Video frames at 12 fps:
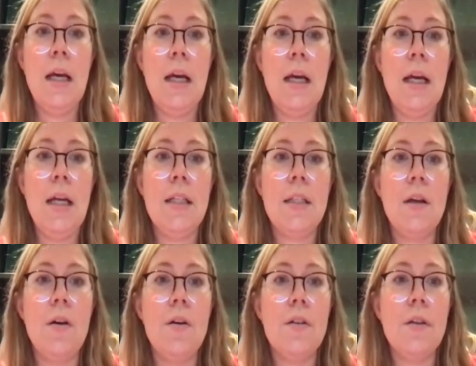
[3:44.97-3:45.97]
It's
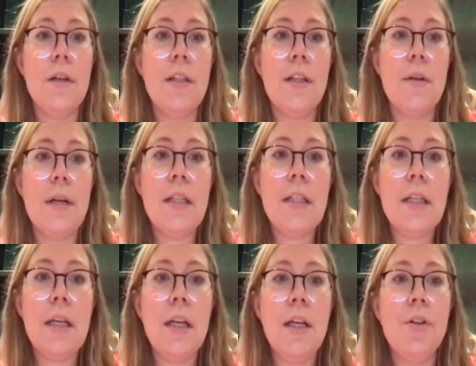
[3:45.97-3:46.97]
also
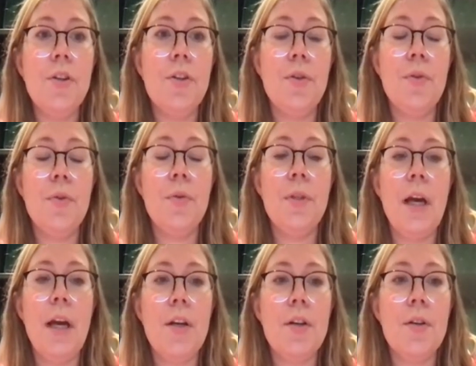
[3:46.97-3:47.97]
interesting to
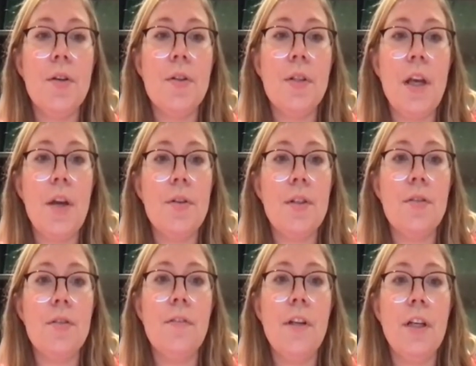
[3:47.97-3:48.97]
diagnose
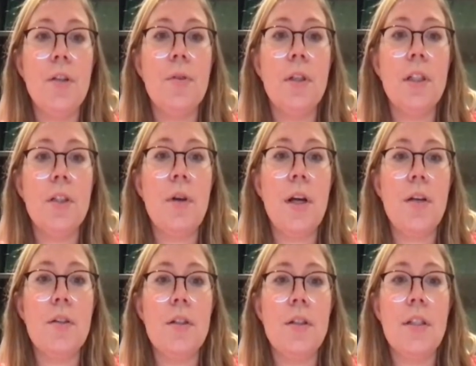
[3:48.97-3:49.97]
eosinophilic chronic
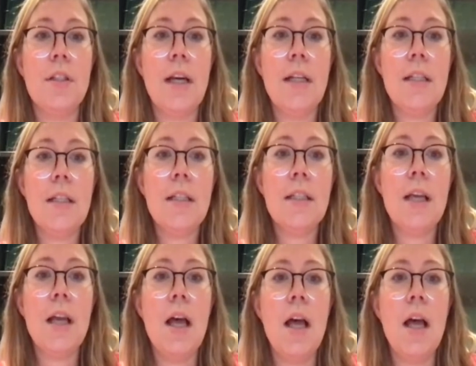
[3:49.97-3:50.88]
rhinosinusitis